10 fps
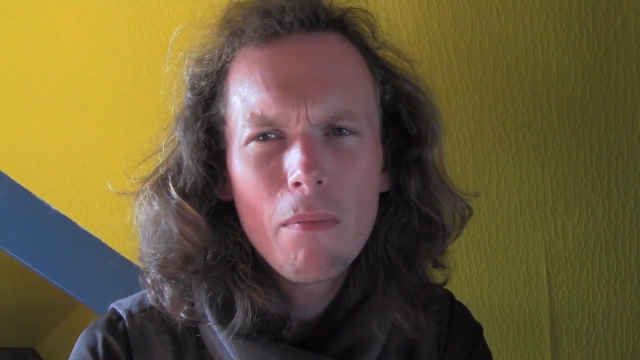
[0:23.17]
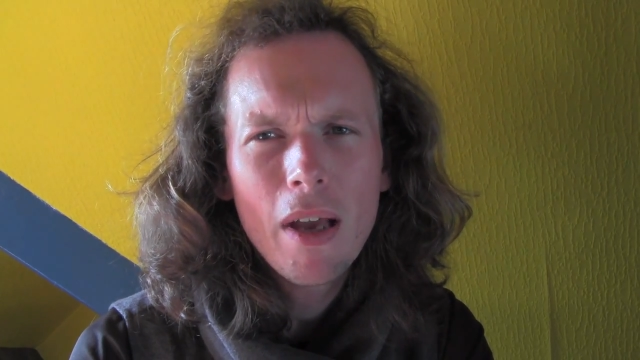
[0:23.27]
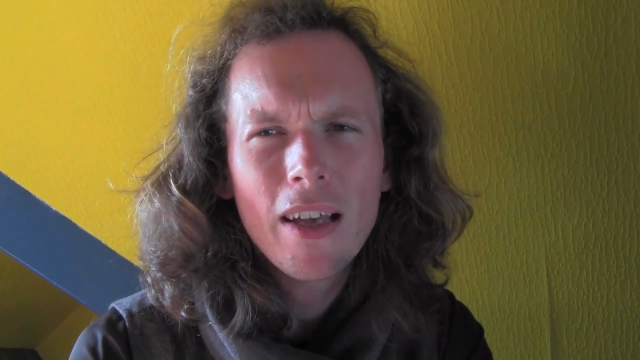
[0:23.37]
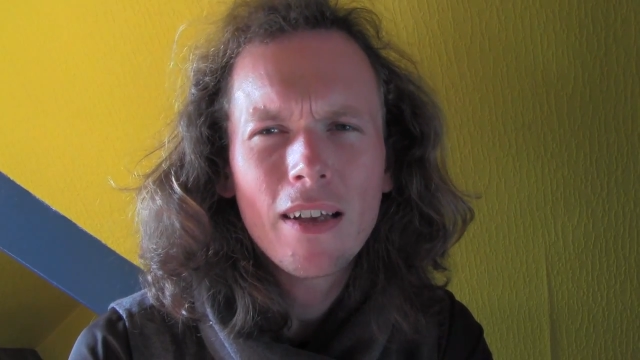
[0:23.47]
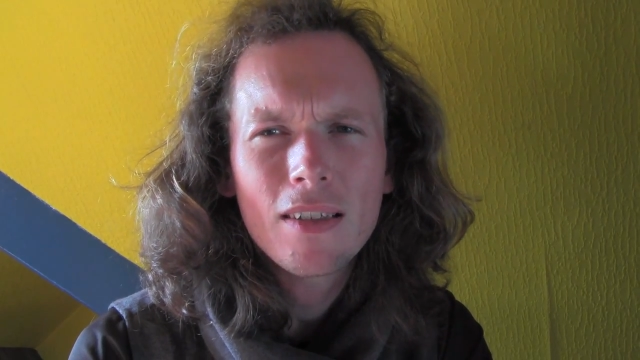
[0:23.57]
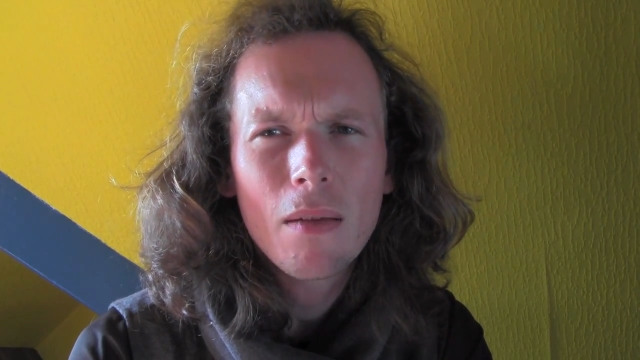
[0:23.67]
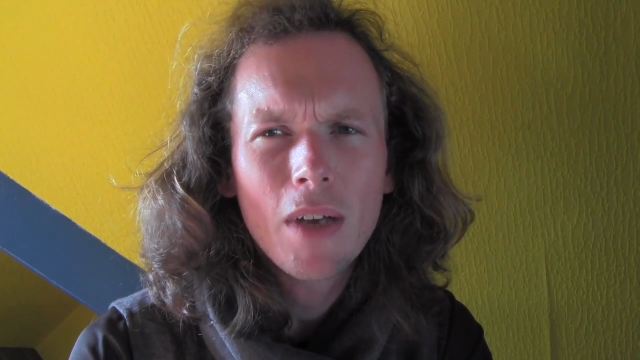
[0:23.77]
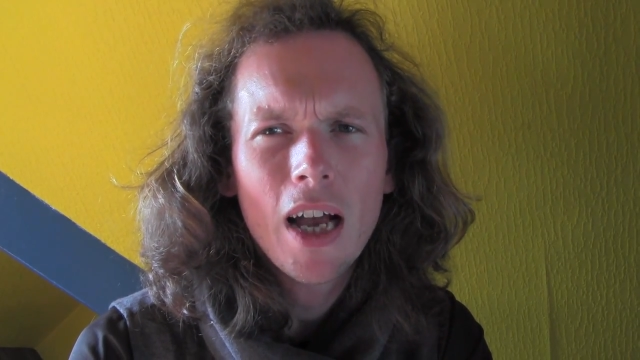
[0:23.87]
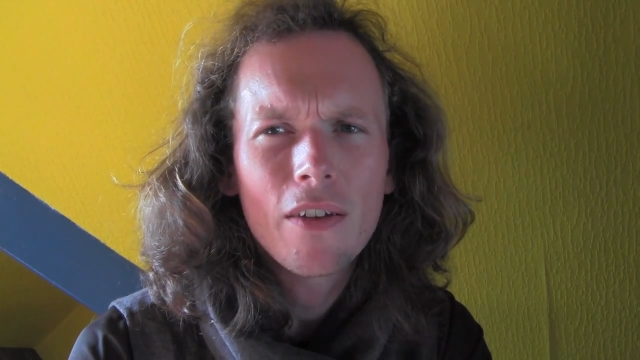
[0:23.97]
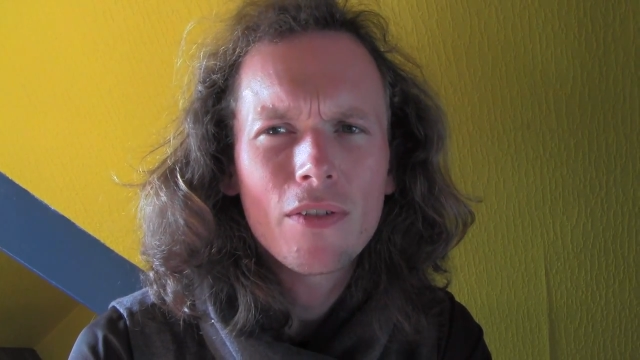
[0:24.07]
making
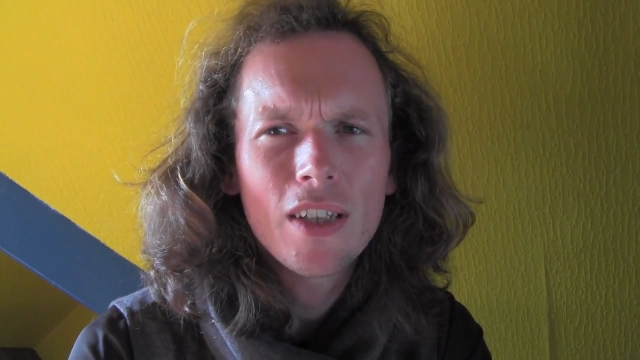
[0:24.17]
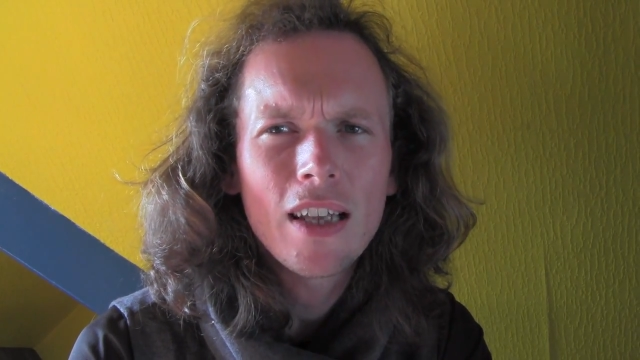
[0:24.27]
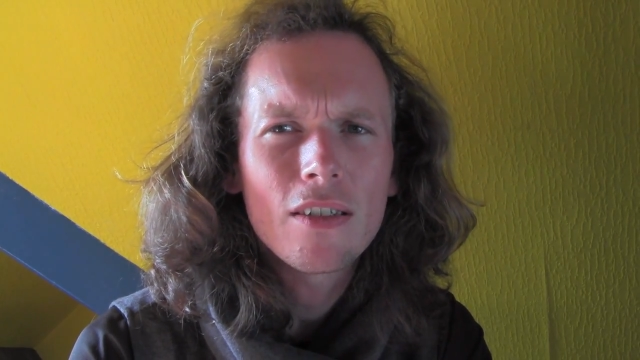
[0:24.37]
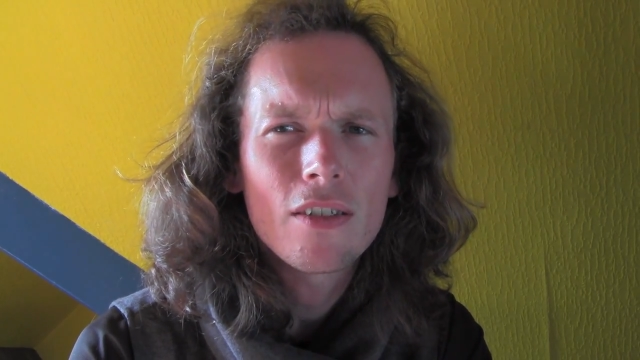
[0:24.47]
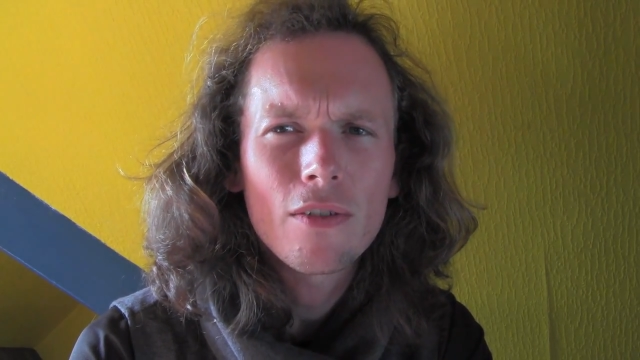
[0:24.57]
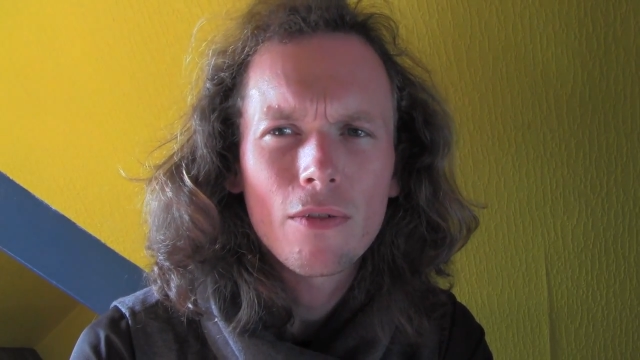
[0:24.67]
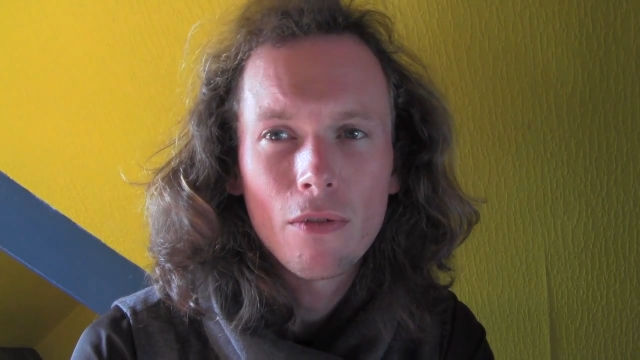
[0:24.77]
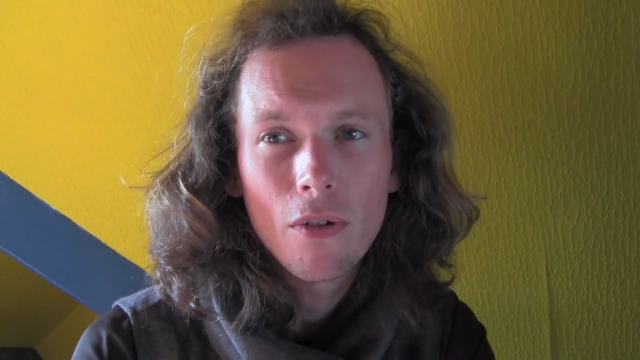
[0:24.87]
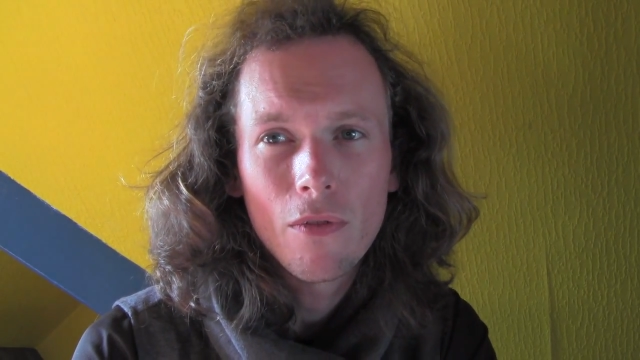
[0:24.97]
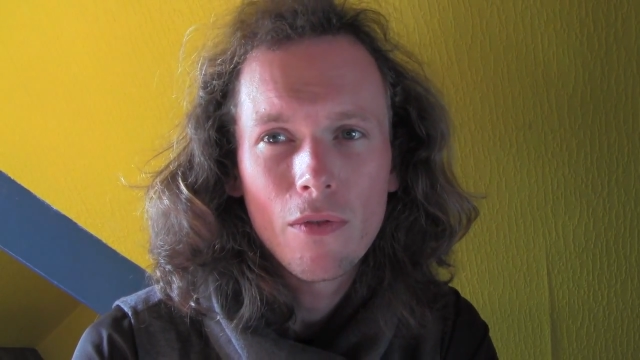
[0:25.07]
some kind of sense
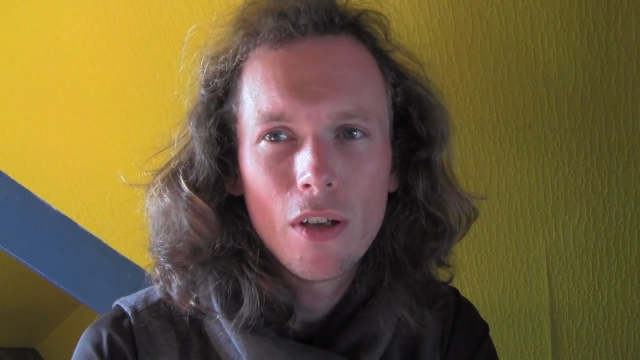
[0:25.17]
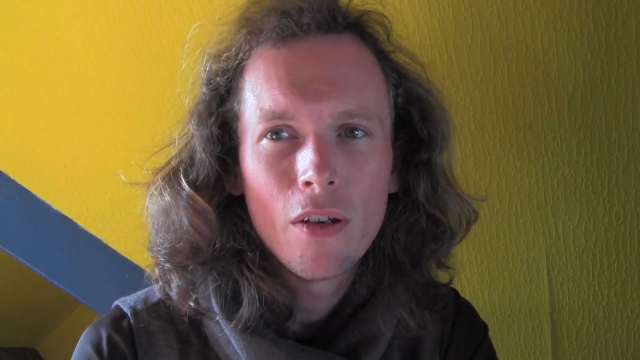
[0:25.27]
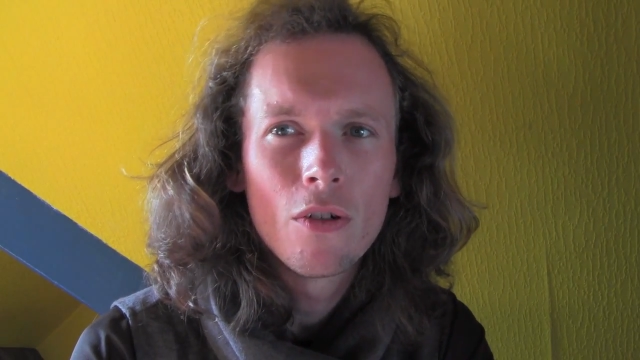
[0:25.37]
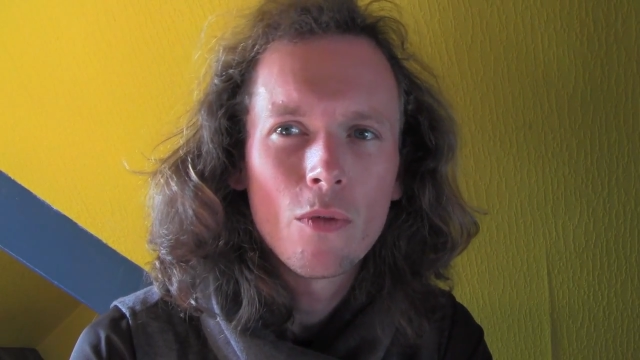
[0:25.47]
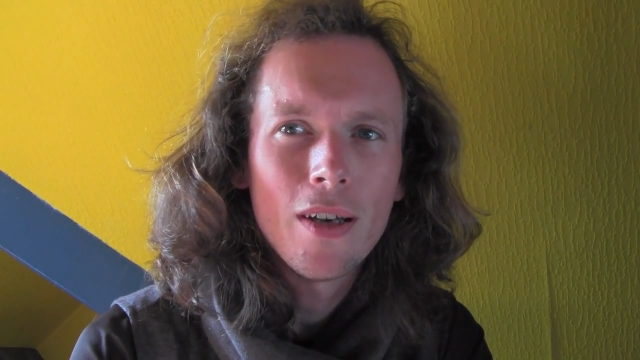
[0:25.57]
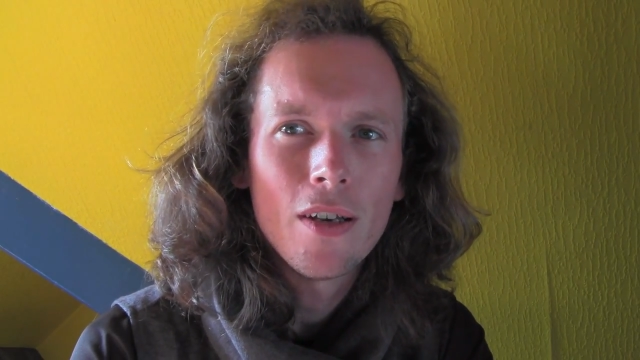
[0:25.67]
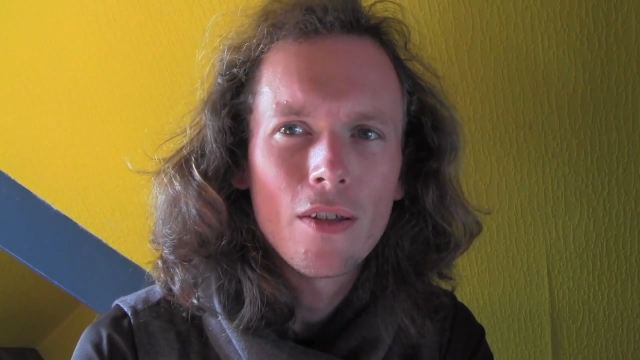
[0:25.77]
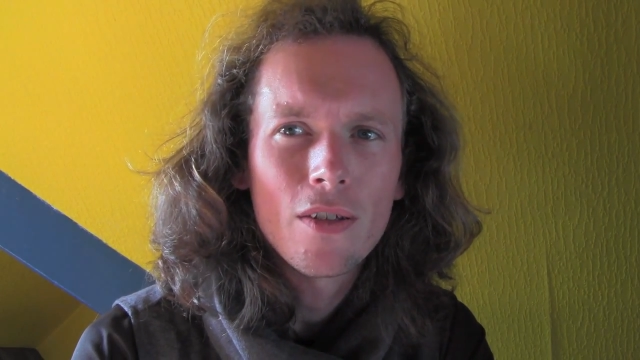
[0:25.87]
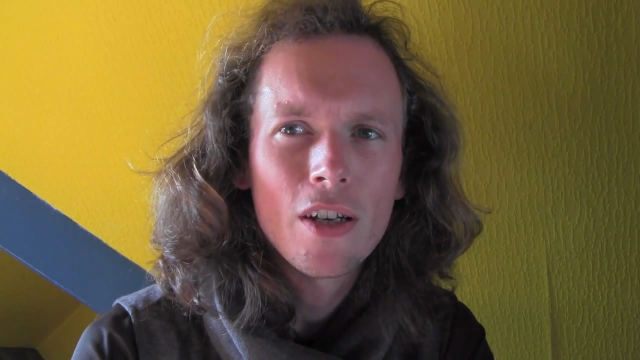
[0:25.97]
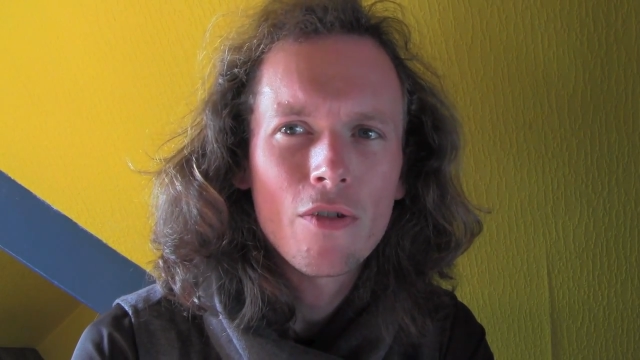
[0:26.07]
of the
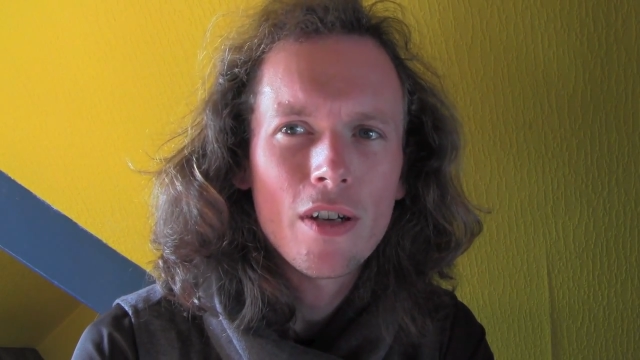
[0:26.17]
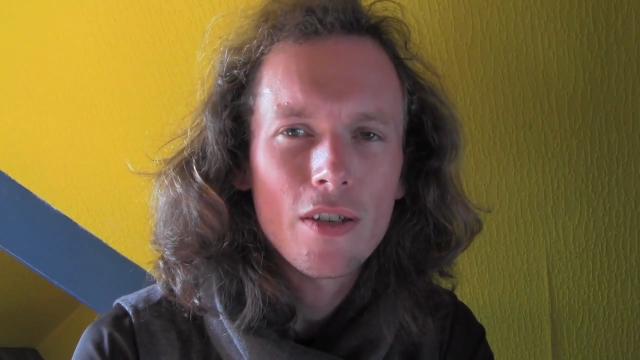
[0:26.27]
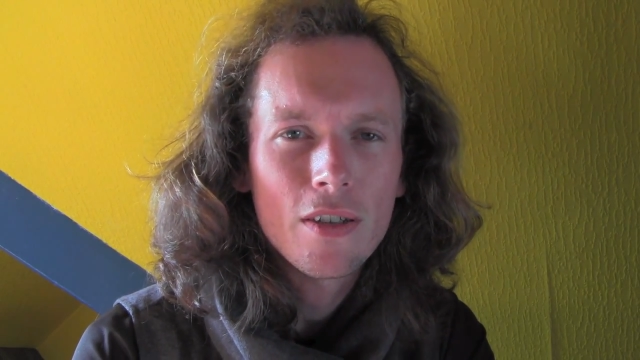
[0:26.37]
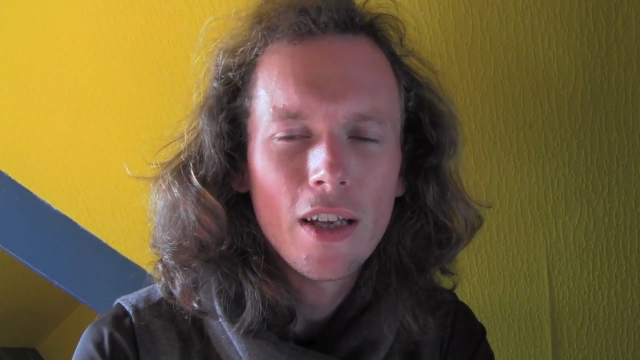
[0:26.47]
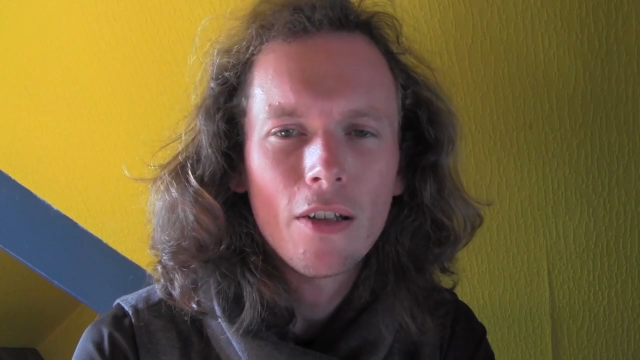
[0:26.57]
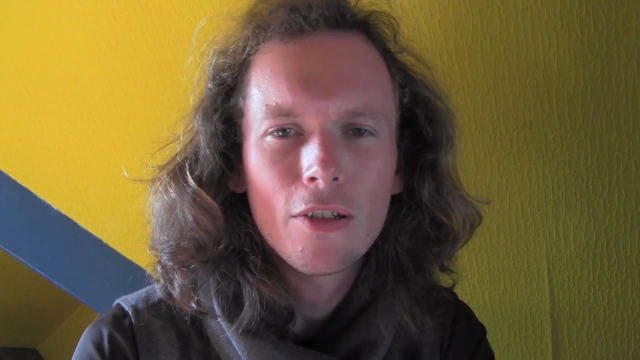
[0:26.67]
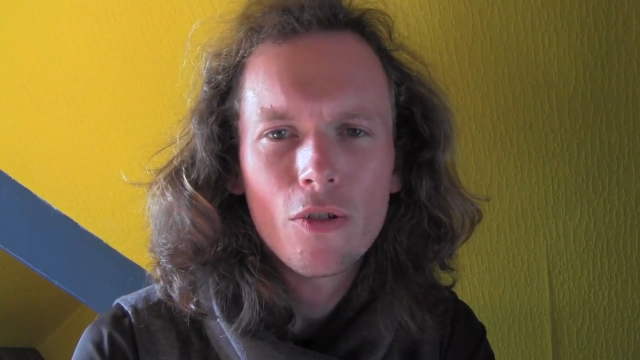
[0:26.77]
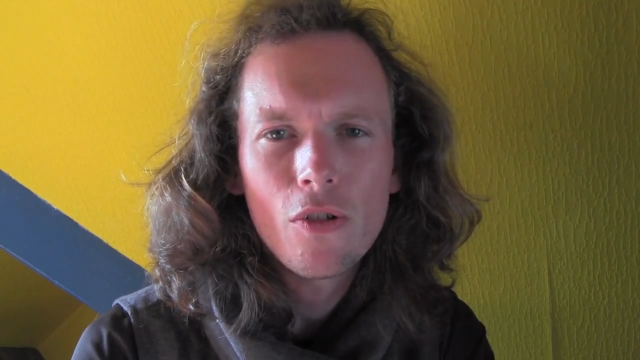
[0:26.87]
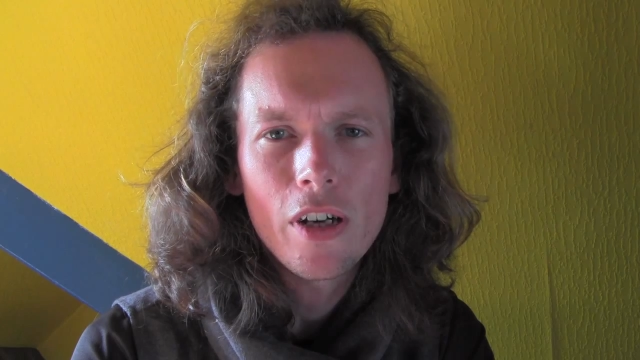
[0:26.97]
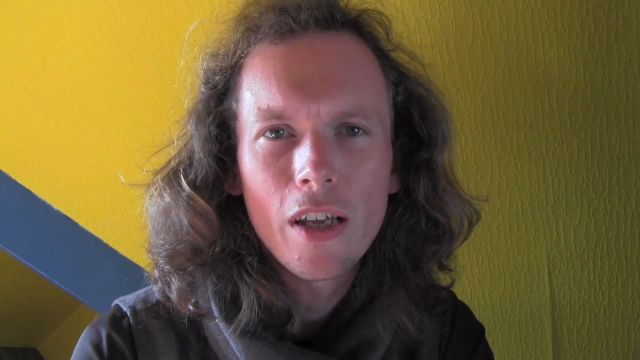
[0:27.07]
20th century as a single
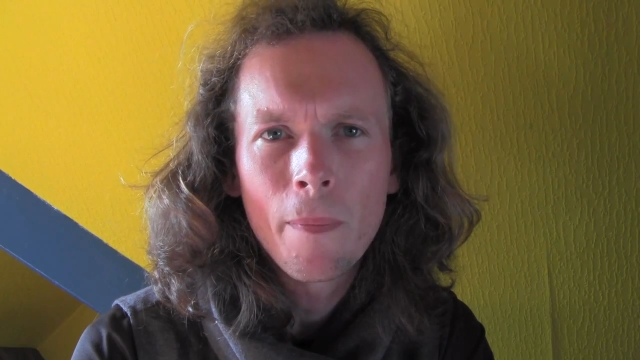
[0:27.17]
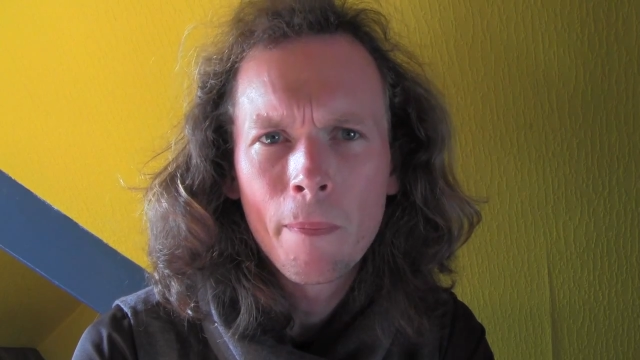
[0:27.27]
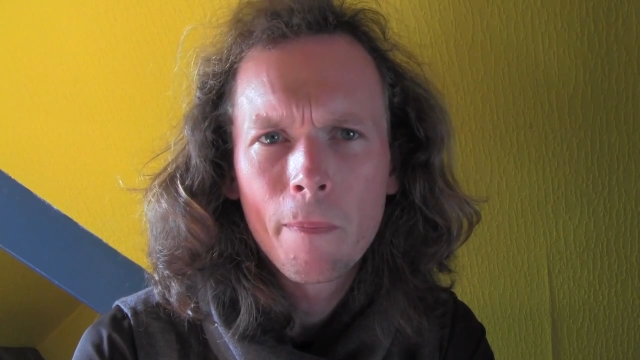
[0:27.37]
story.